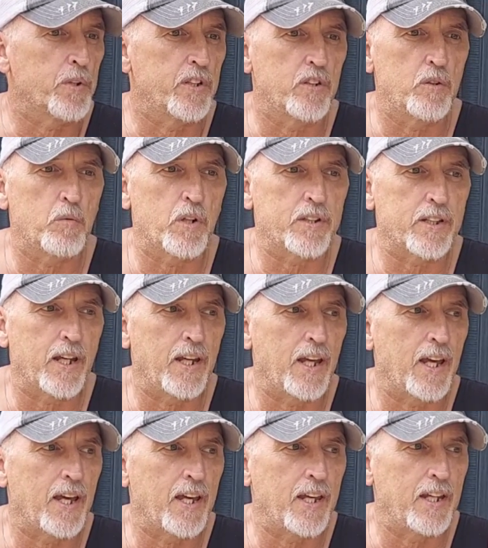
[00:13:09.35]
We knew what
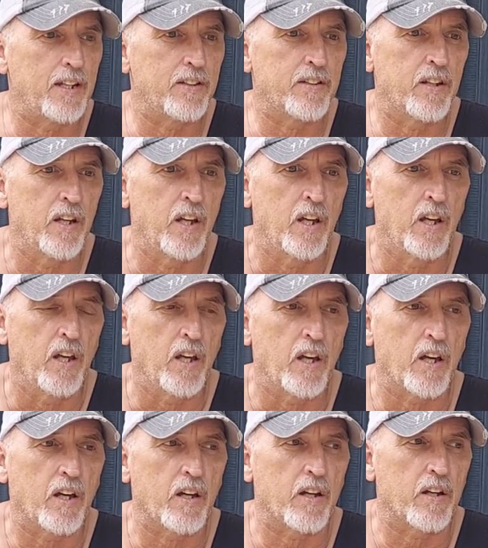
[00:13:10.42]
they ate,
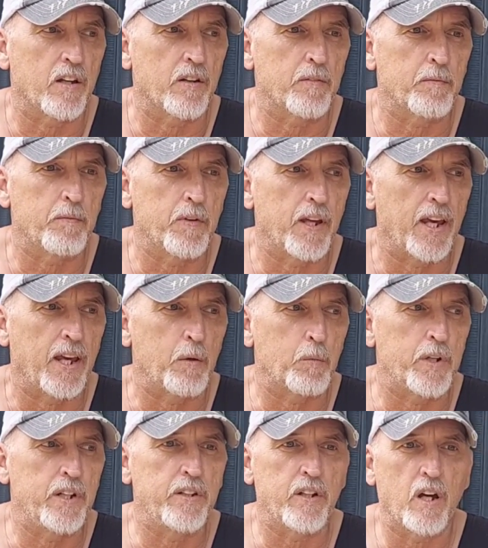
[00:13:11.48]
and
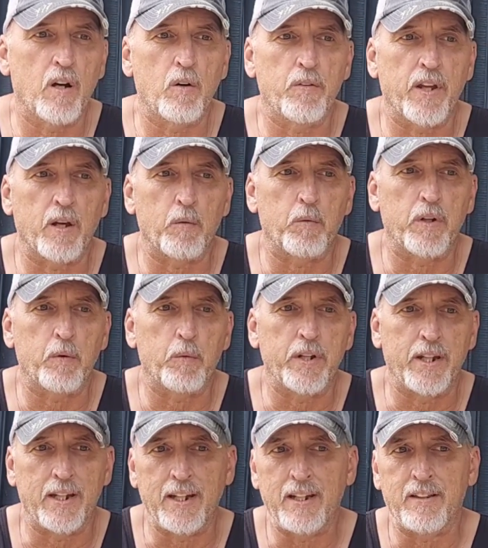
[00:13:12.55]
we know that when
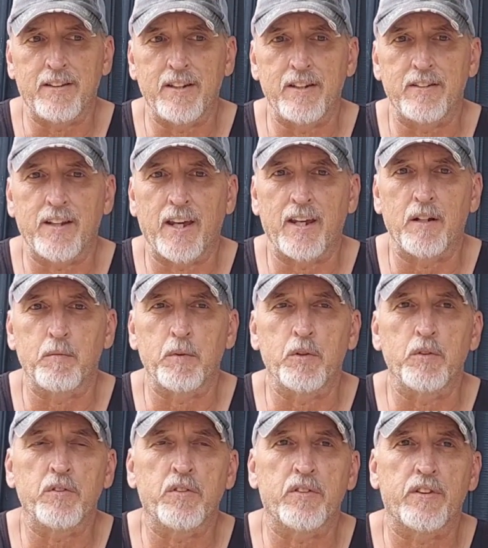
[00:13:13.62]
we eat these
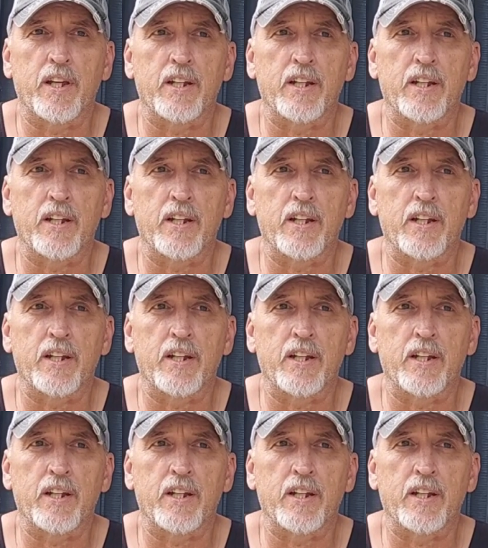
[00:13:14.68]
animals,